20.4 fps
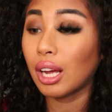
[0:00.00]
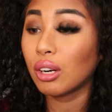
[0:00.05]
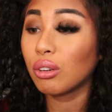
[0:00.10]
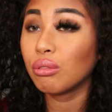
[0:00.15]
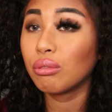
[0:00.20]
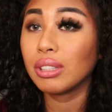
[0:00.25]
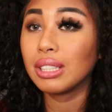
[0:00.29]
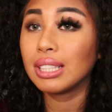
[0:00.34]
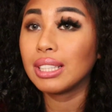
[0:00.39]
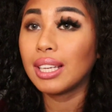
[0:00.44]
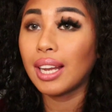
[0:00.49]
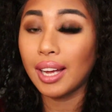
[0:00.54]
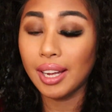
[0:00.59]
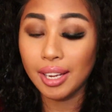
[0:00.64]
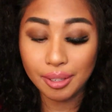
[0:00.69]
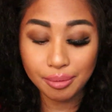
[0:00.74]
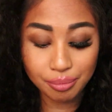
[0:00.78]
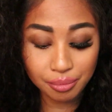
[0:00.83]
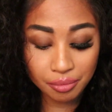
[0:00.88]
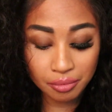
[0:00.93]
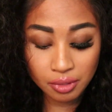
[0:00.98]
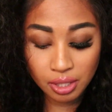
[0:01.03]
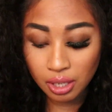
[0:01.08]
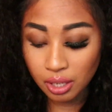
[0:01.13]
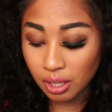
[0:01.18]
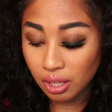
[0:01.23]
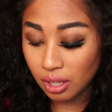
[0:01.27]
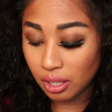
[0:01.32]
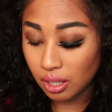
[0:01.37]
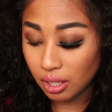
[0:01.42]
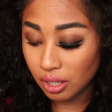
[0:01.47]
I don't really like,
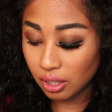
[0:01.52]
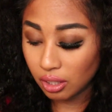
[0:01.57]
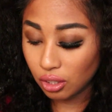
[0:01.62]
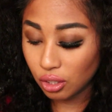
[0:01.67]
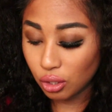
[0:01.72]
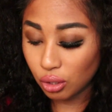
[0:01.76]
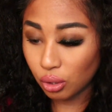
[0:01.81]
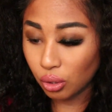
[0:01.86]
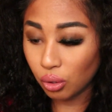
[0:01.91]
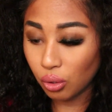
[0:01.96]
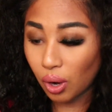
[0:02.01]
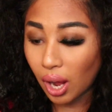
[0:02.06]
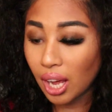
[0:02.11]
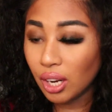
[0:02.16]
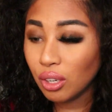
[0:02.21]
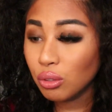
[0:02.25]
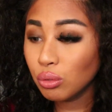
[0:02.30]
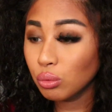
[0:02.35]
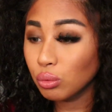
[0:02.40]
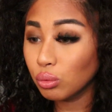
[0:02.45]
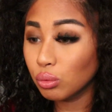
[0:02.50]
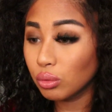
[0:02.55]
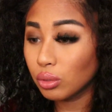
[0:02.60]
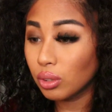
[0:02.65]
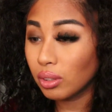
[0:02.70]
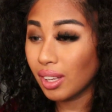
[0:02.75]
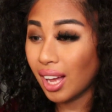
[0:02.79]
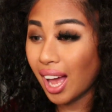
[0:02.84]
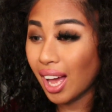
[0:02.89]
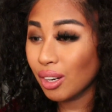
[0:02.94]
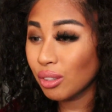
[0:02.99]
you know, I
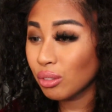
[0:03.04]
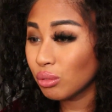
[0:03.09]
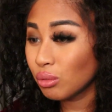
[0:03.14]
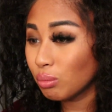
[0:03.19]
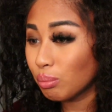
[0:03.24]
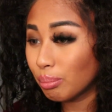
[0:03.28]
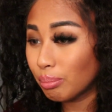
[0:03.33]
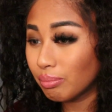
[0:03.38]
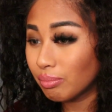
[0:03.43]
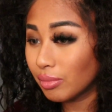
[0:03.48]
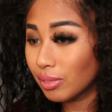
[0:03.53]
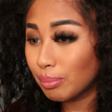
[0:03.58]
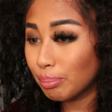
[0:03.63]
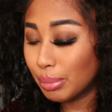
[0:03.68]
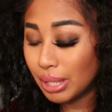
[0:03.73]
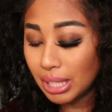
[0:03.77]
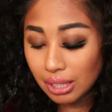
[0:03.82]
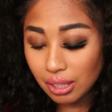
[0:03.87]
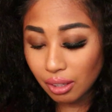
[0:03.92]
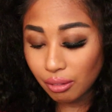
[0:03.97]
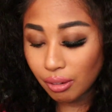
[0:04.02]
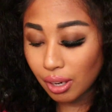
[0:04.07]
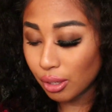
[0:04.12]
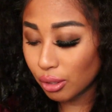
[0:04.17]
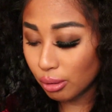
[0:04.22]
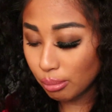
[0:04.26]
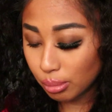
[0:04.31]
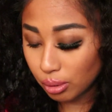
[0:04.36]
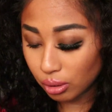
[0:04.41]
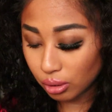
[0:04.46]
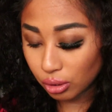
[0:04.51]
don't beat around
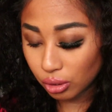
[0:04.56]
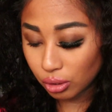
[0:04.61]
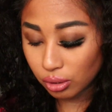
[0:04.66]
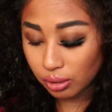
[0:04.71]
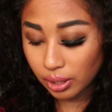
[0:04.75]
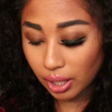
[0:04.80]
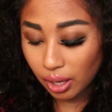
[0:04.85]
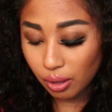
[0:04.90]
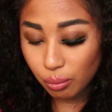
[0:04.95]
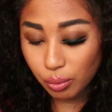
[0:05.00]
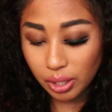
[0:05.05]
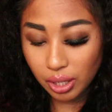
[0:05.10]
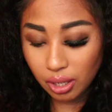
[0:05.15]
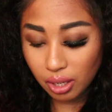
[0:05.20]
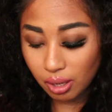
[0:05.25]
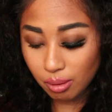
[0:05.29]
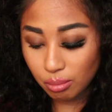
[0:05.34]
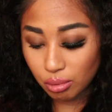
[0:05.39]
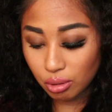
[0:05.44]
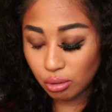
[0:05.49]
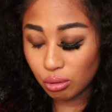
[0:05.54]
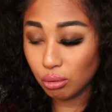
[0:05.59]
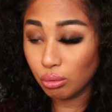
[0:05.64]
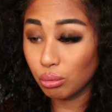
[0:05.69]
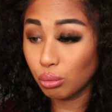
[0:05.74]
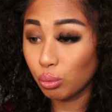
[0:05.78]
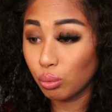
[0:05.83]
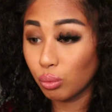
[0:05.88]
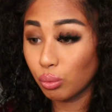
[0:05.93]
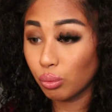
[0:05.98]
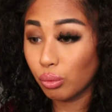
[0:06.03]
the bush, like when it comes
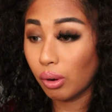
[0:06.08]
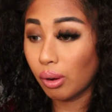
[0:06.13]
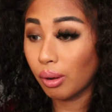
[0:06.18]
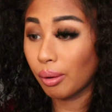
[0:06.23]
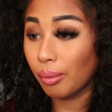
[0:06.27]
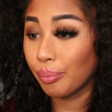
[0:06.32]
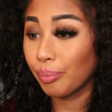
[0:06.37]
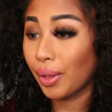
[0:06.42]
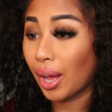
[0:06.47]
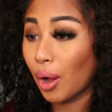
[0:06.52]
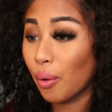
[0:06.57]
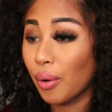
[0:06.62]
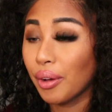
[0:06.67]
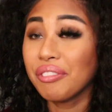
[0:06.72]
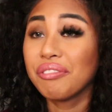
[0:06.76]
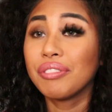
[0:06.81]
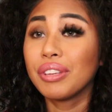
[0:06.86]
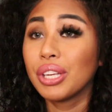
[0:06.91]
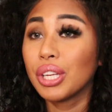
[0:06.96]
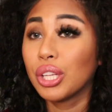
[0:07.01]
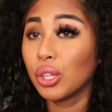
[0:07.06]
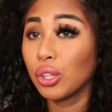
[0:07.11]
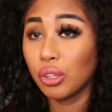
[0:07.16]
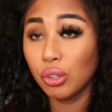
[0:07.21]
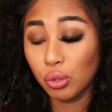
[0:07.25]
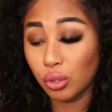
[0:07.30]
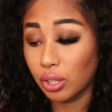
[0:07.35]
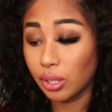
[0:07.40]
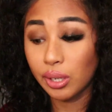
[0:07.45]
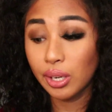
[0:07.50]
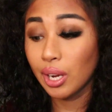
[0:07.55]
to how I feel
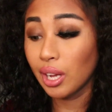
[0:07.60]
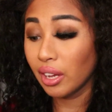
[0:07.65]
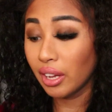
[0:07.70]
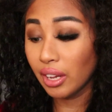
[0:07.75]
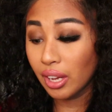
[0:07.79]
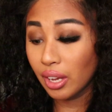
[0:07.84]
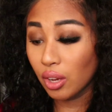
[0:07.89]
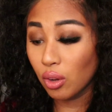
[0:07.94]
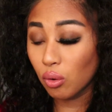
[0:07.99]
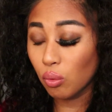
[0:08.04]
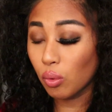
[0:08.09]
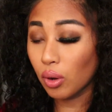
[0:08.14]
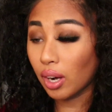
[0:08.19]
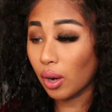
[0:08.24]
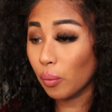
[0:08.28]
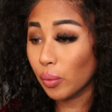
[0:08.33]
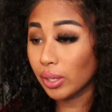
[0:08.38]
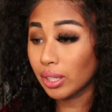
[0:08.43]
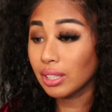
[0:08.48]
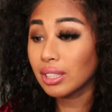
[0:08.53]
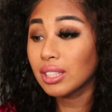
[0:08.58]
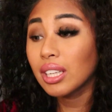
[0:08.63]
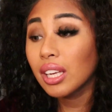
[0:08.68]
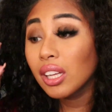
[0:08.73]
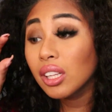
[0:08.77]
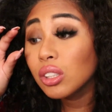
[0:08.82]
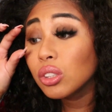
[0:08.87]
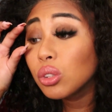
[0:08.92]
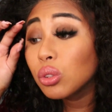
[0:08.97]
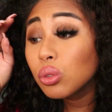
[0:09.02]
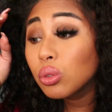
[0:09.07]
or what I want to
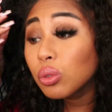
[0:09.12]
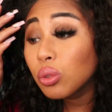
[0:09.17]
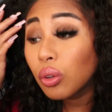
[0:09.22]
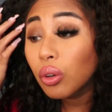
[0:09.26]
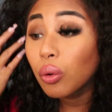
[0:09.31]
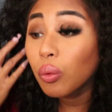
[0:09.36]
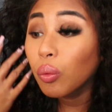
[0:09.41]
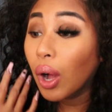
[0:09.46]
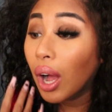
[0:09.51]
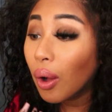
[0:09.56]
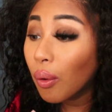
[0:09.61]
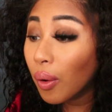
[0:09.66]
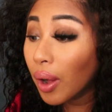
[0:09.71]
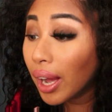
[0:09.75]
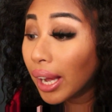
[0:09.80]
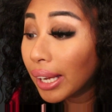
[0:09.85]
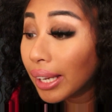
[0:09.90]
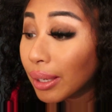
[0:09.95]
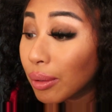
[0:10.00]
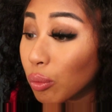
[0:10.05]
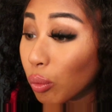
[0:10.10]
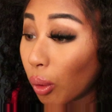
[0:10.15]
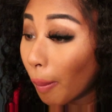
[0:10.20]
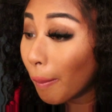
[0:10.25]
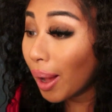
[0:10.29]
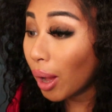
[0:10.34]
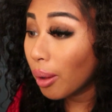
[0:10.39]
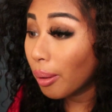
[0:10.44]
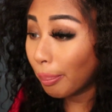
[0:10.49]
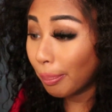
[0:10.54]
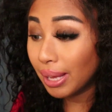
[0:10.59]
tell you, or what
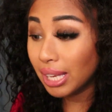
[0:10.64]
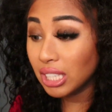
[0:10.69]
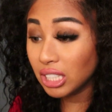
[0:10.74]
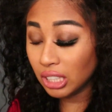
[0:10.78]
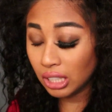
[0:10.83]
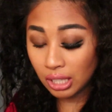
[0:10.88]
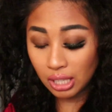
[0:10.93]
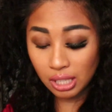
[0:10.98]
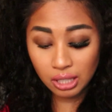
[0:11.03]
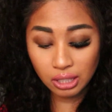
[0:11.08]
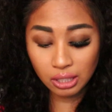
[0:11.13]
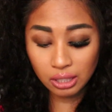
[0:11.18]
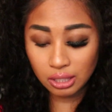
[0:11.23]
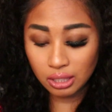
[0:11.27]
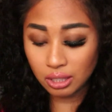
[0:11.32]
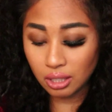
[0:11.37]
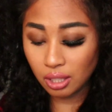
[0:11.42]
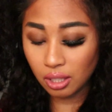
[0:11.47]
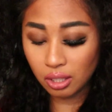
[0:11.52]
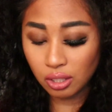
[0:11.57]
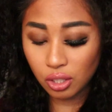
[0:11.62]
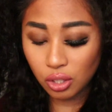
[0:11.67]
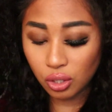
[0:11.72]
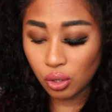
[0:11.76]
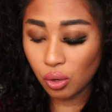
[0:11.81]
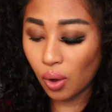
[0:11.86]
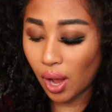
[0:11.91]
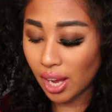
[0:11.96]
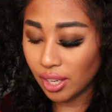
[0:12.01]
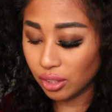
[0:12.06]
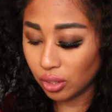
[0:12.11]
my opinion is. You
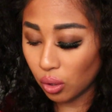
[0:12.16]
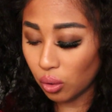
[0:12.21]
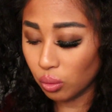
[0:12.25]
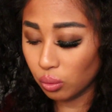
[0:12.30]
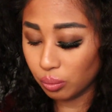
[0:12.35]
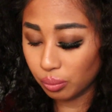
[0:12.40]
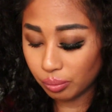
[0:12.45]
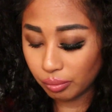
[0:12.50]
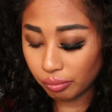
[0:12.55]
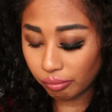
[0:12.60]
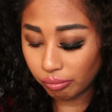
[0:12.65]
know, I don't.